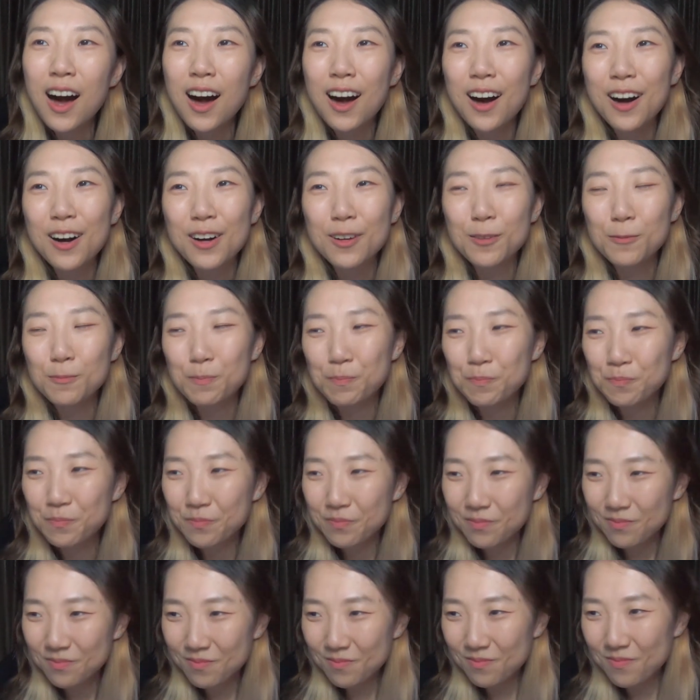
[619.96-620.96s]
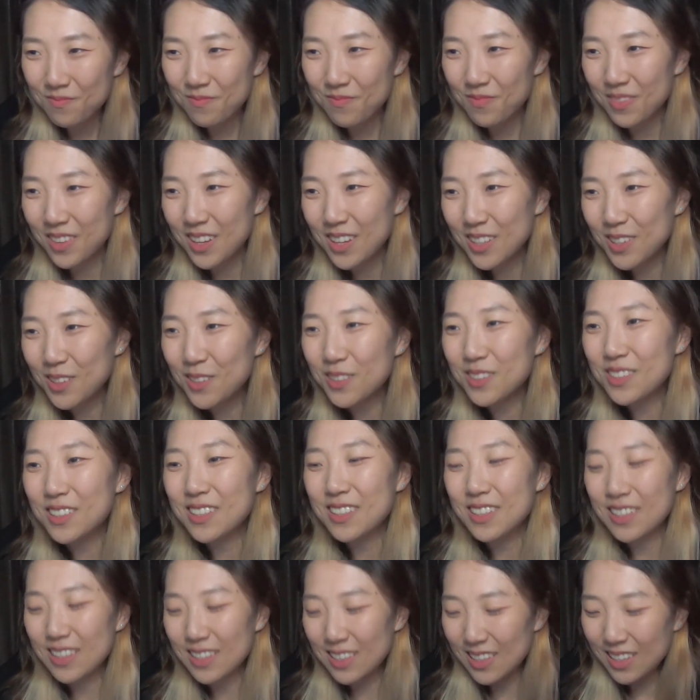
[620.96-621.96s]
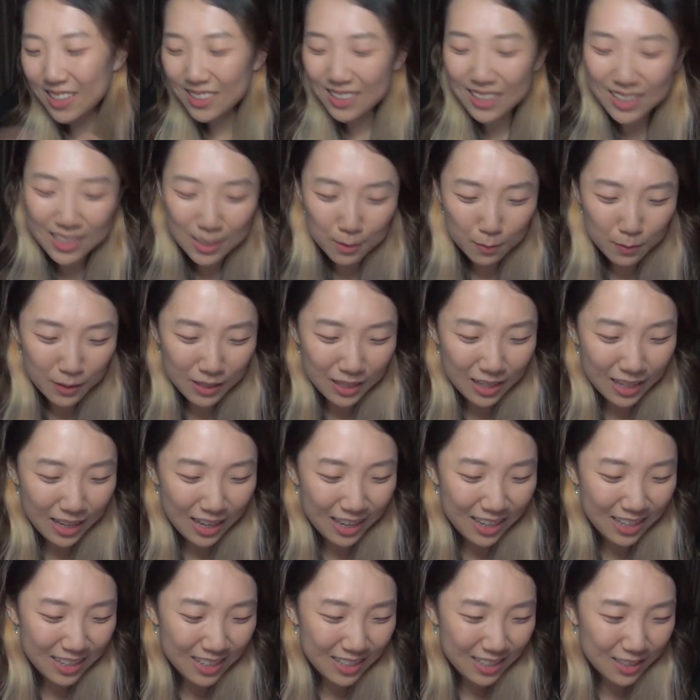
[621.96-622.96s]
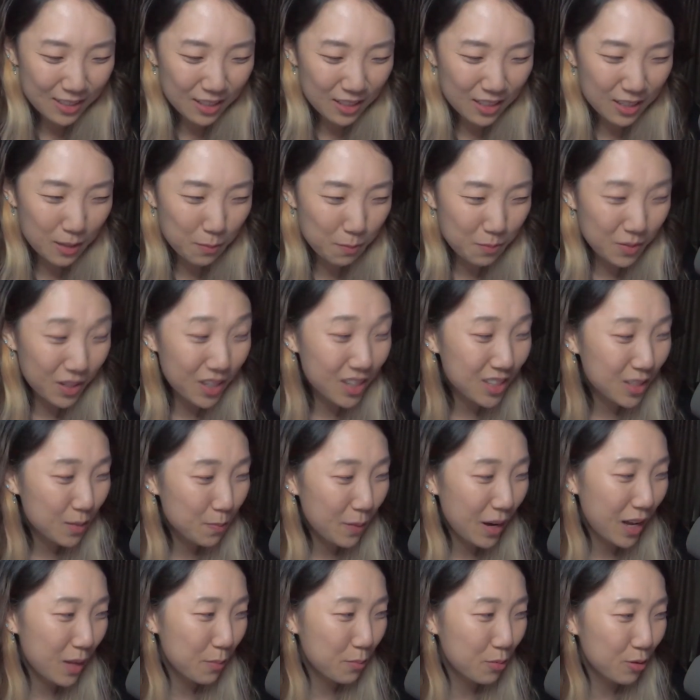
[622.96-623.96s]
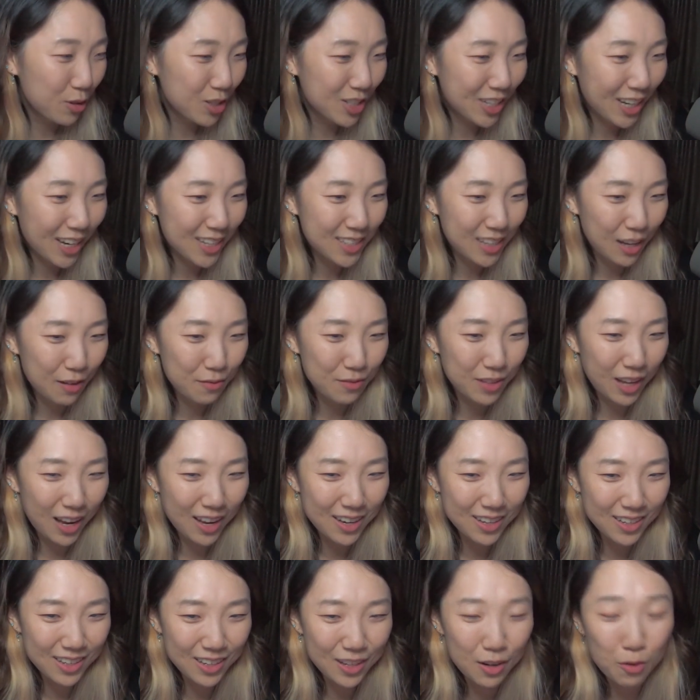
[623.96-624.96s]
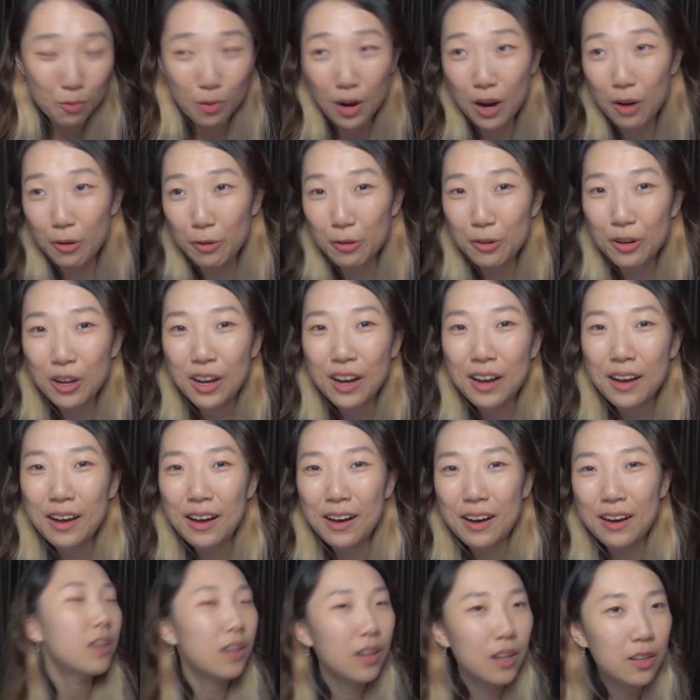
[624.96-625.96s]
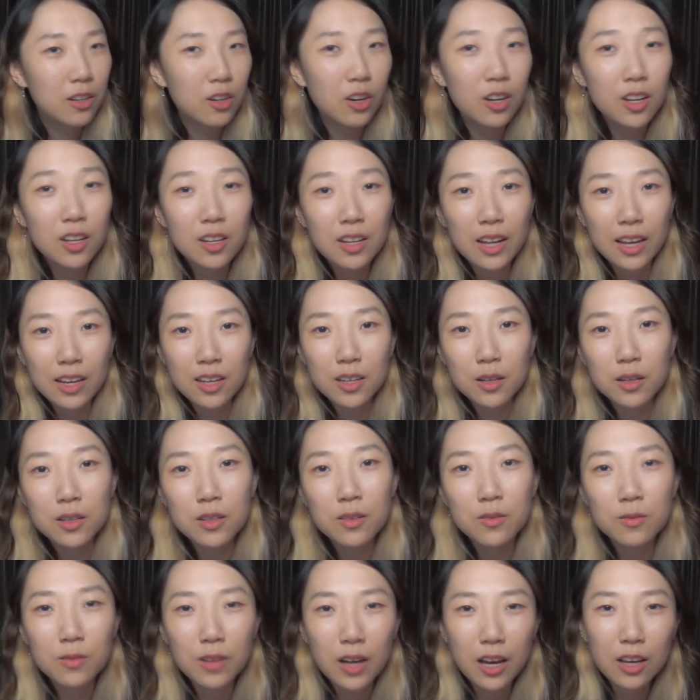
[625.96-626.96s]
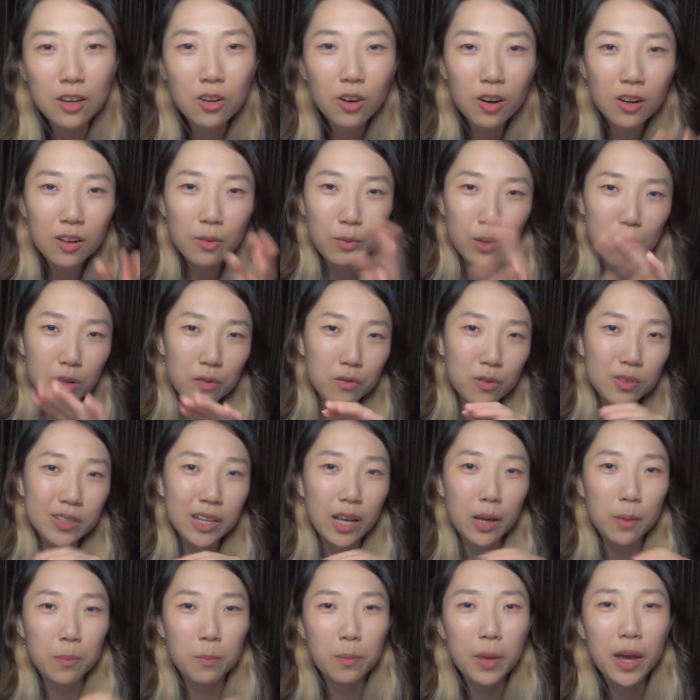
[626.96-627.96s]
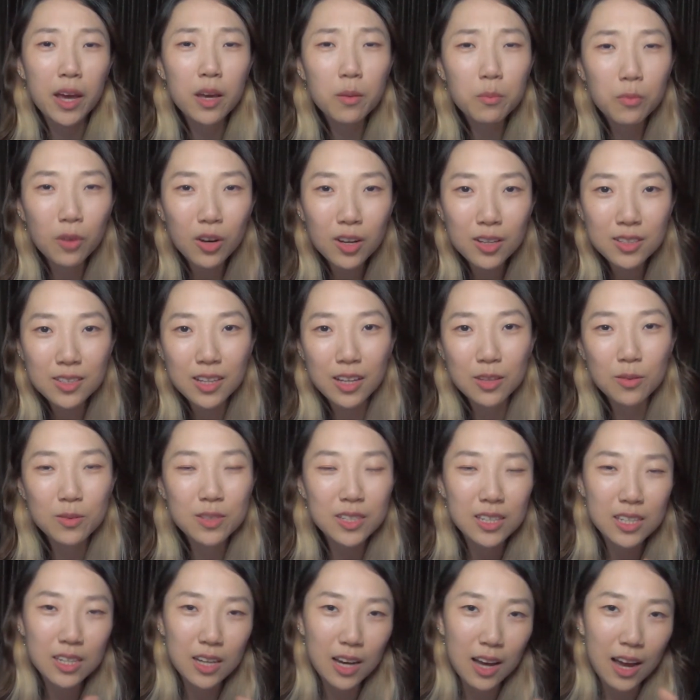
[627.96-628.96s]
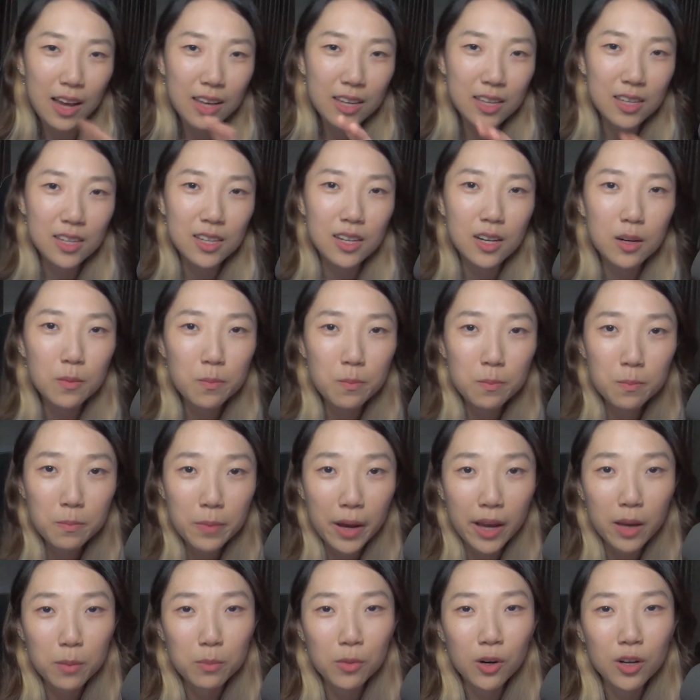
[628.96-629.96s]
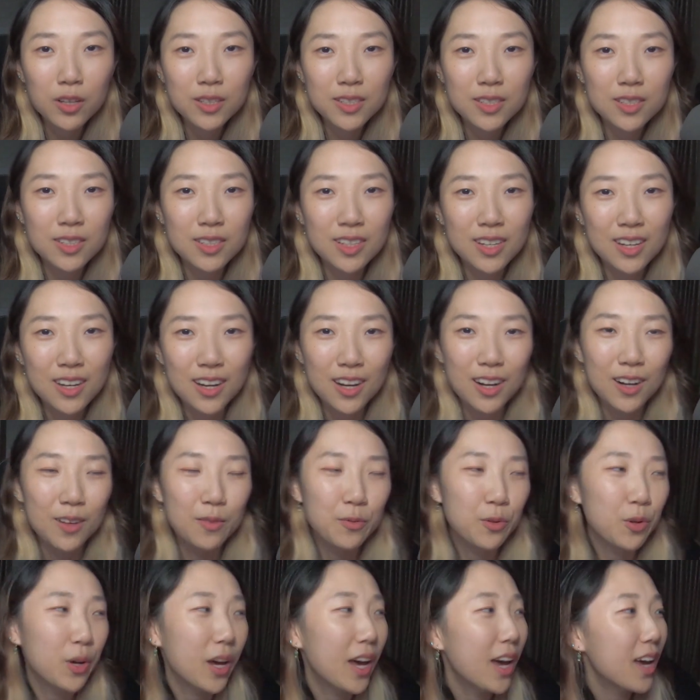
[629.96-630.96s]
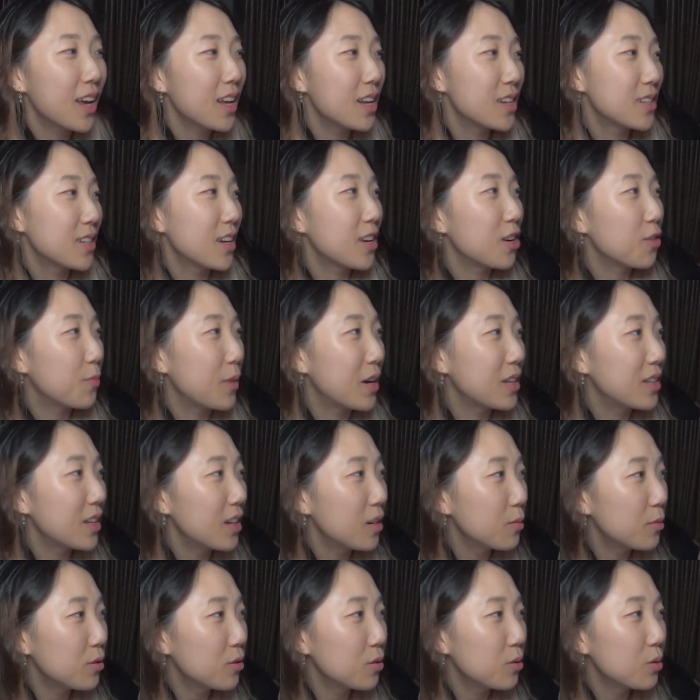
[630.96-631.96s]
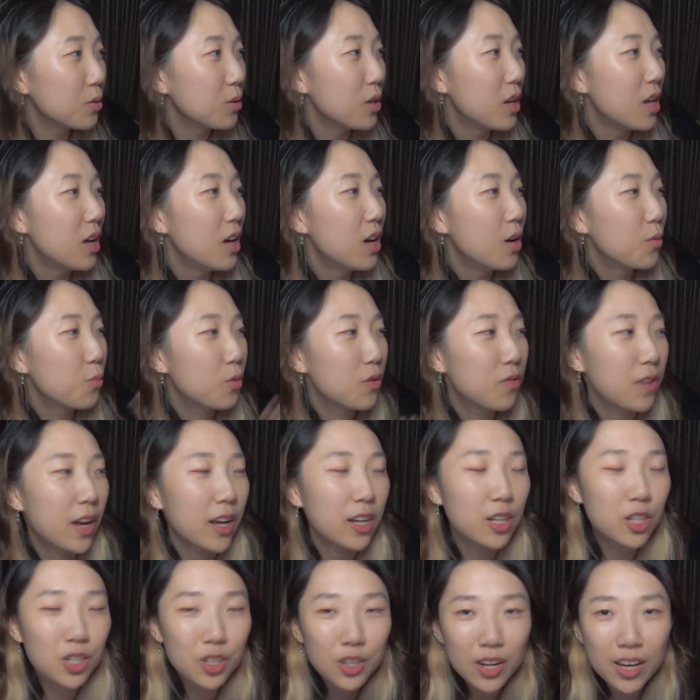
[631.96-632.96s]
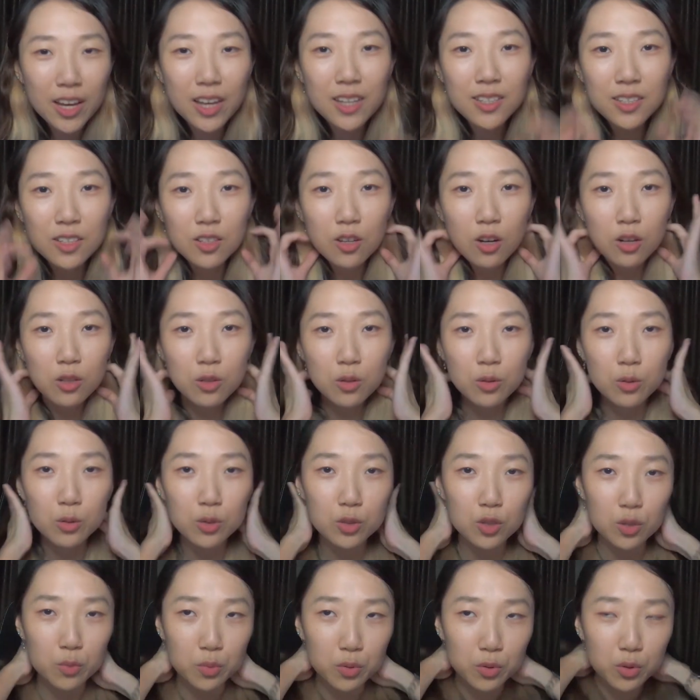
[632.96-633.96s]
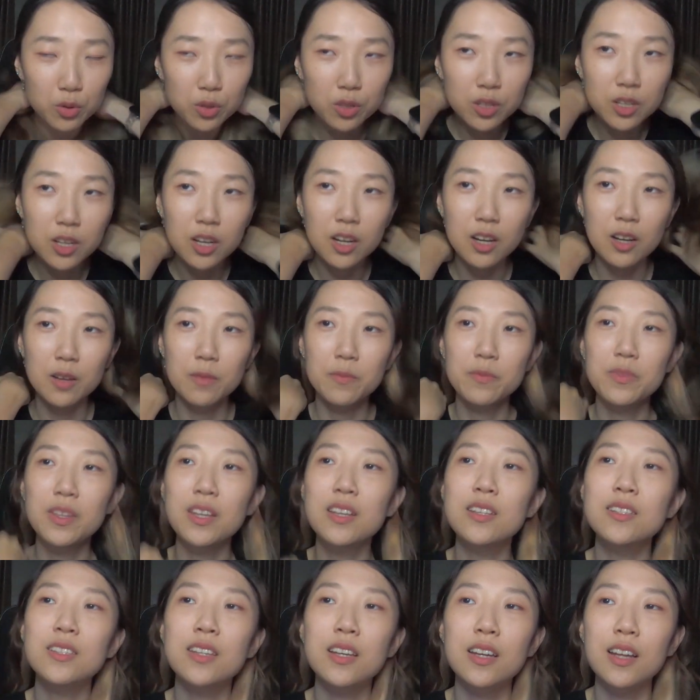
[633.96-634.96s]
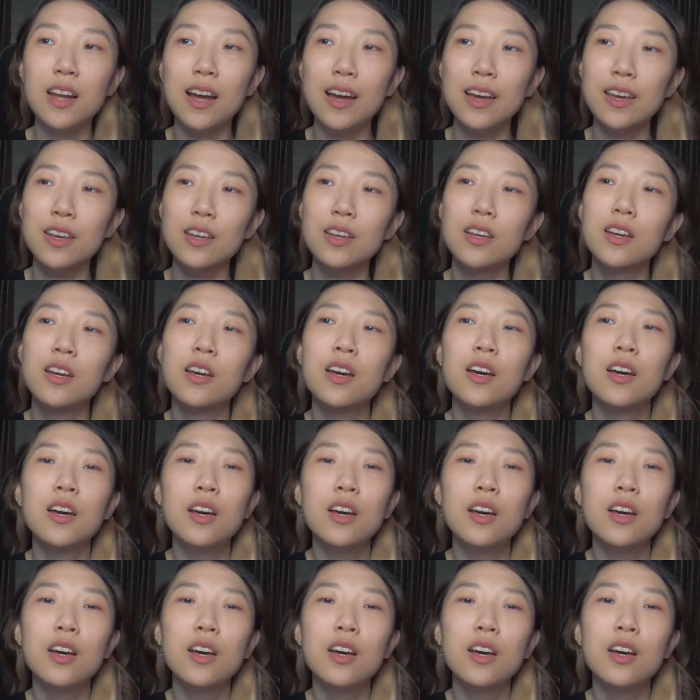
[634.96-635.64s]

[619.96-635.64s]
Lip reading: So this has been like the biggest pet projects I've done in a while. I got one of those like peg boards, like those IKEA peg boards, to hang at the side of my table with like trays and all those to put things that I